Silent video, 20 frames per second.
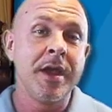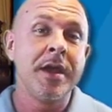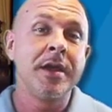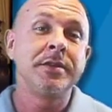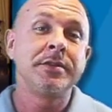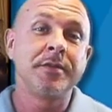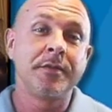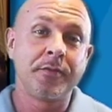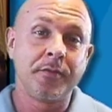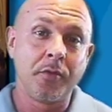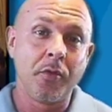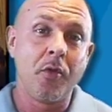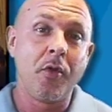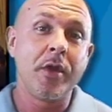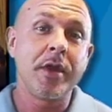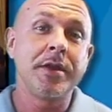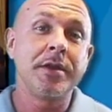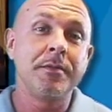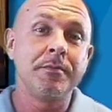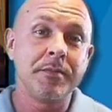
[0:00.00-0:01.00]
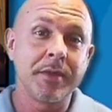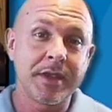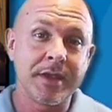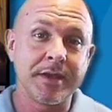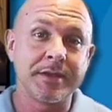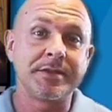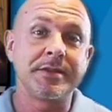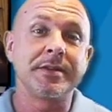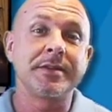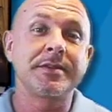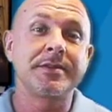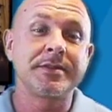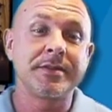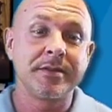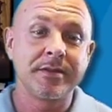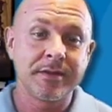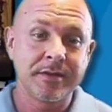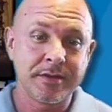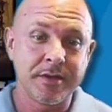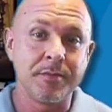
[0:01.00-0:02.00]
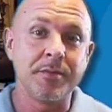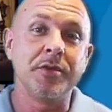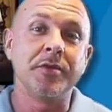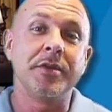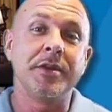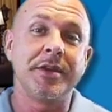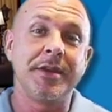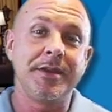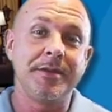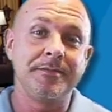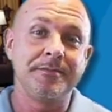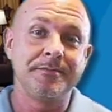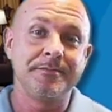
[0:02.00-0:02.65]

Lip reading: to Floyd McKissick's community.